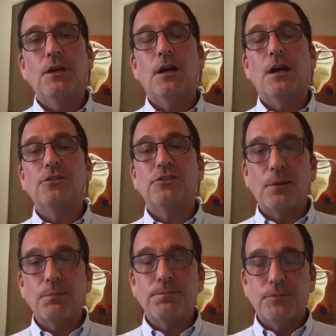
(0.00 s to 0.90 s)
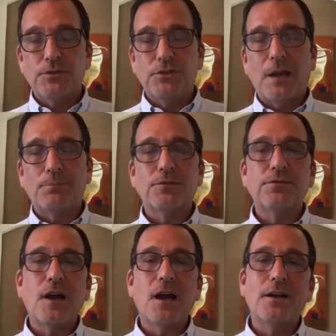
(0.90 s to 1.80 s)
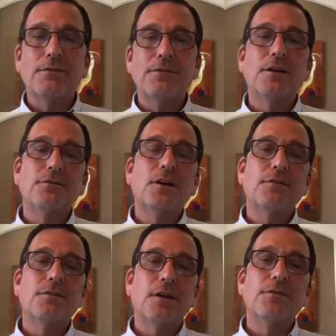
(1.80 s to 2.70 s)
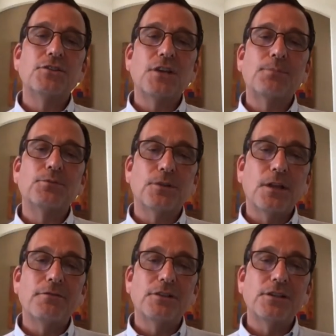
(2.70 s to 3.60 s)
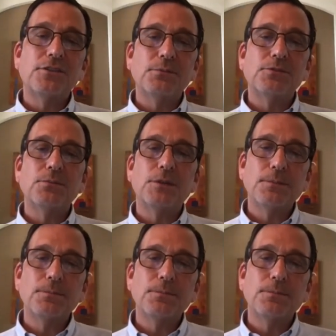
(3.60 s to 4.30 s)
uh, sub chapter five of, of, of the chapter 11, it seems to me.